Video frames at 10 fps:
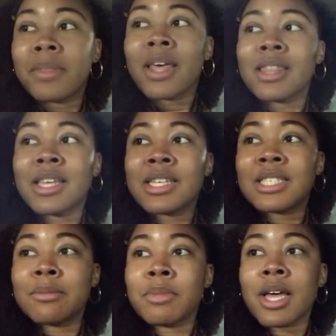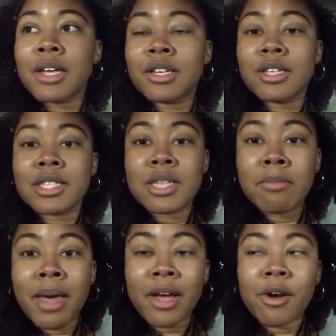I mean, there's some black cooks in the
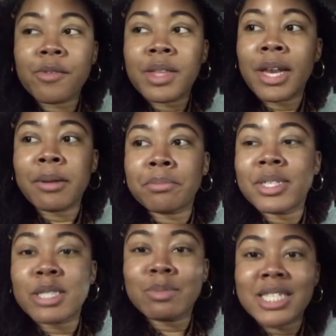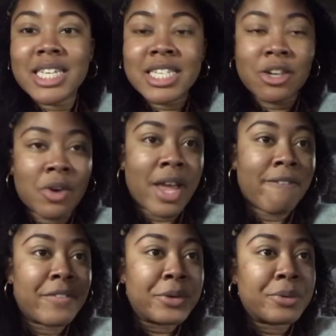back. Hopefully they didn't put some seasoning on their
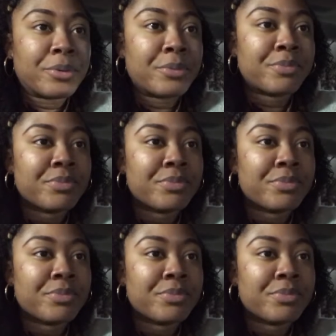food.